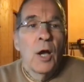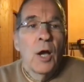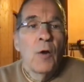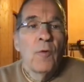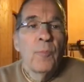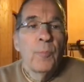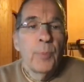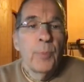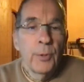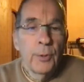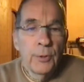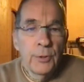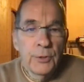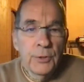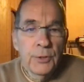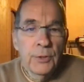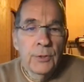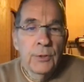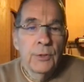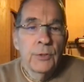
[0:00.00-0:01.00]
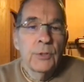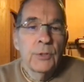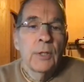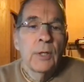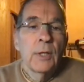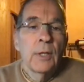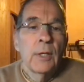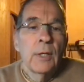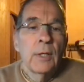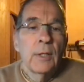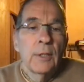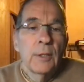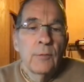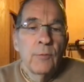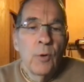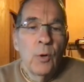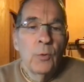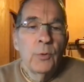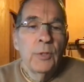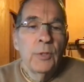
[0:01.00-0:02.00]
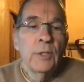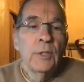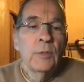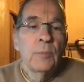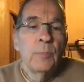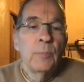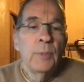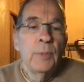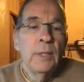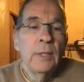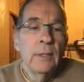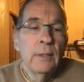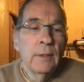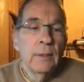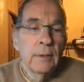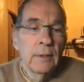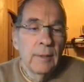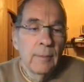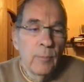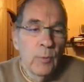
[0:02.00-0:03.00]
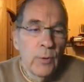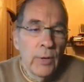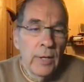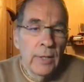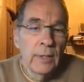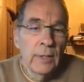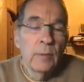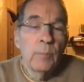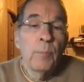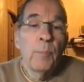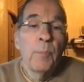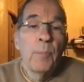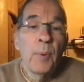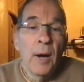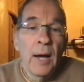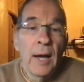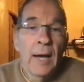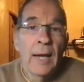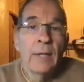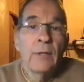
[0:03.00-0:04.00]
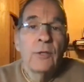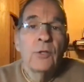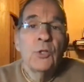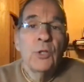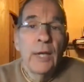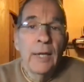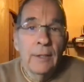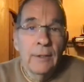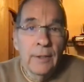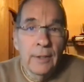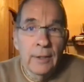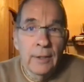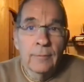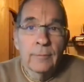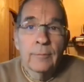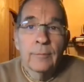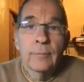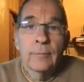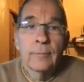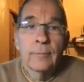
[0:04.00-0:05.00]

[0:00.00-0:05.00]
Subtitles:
of persons, devotees, being liberated by chanting.